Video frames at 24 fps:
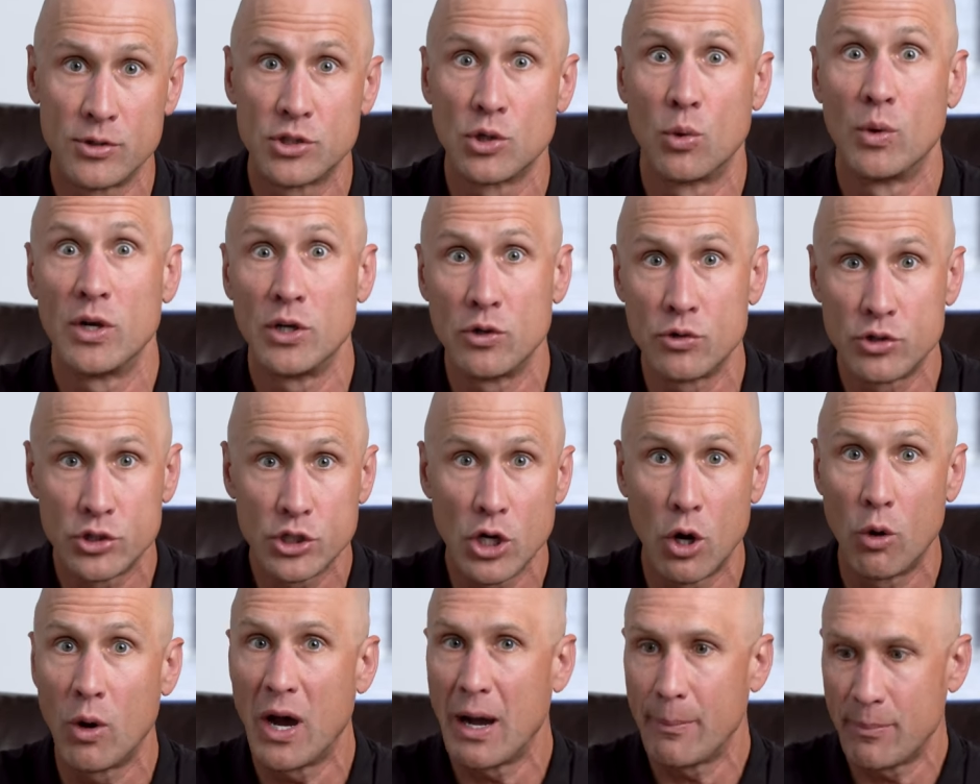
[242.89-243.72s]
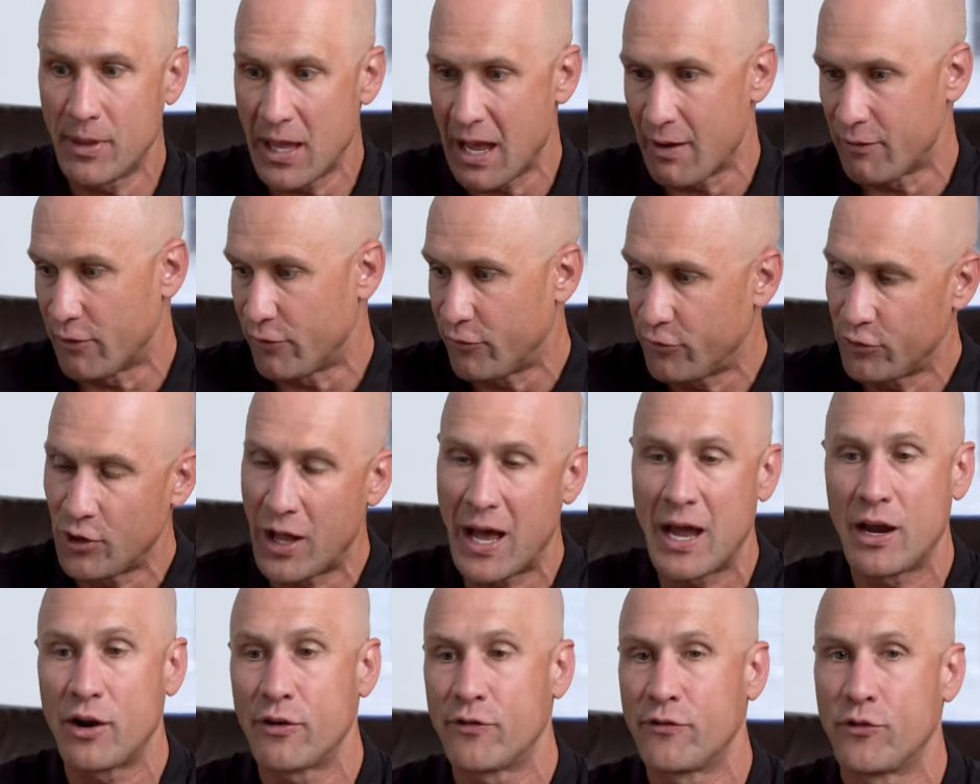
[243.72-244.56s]
So when you show up, they have a
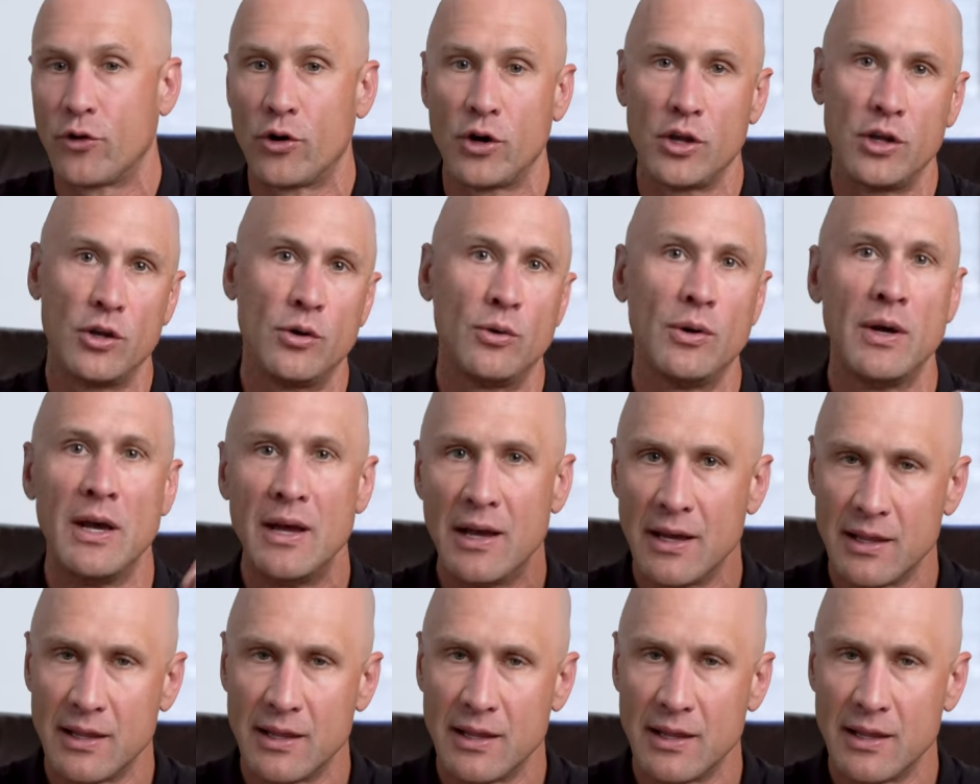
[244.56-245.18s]
flyer for you.